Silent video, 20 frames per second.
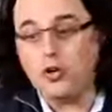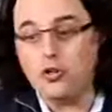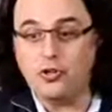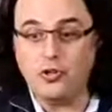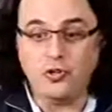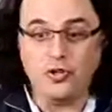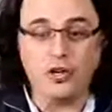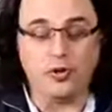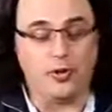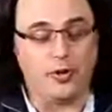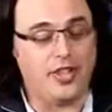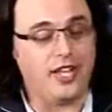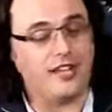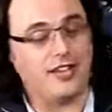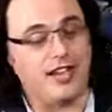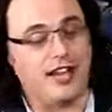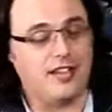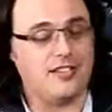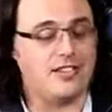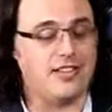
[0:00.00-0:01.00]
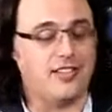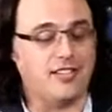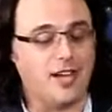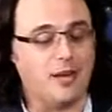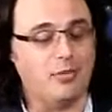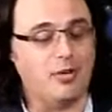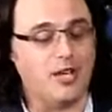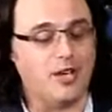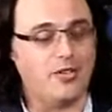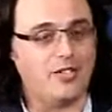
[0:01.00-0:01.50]
could you do with a class like
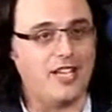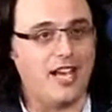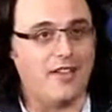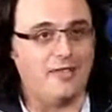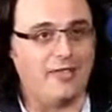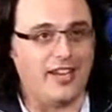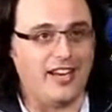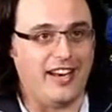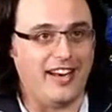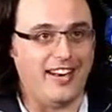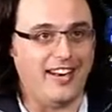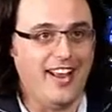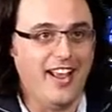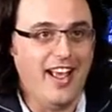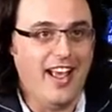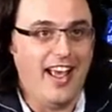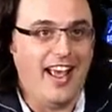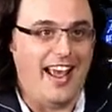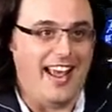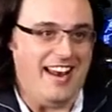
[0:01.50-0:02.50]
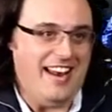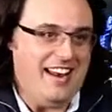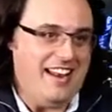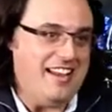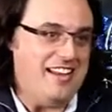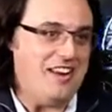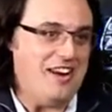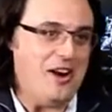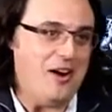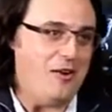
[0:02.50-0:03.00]
007? And
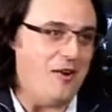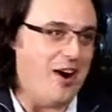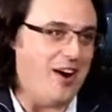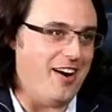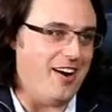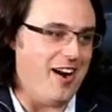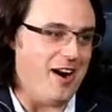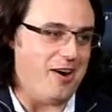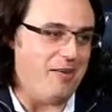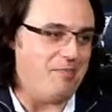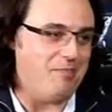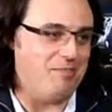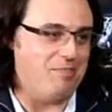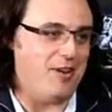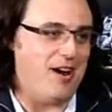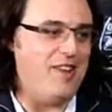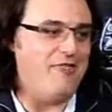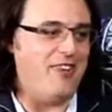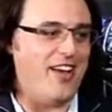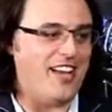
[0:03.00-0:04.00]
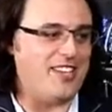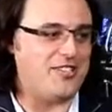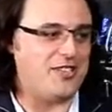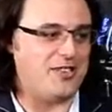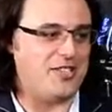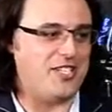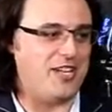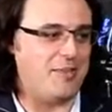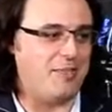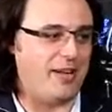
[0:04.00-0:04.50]
you know, our brief
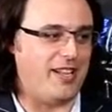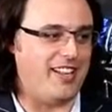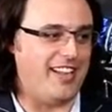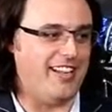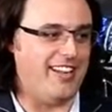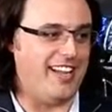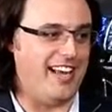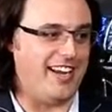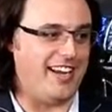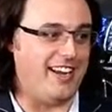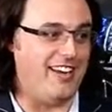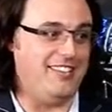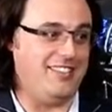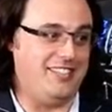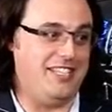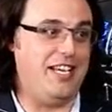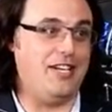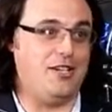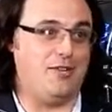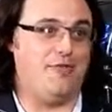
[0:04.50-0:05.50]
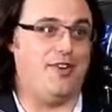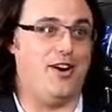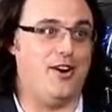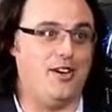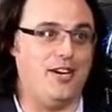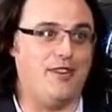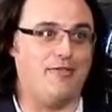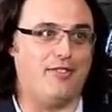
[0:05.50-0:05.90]
answer is typically like, teach a very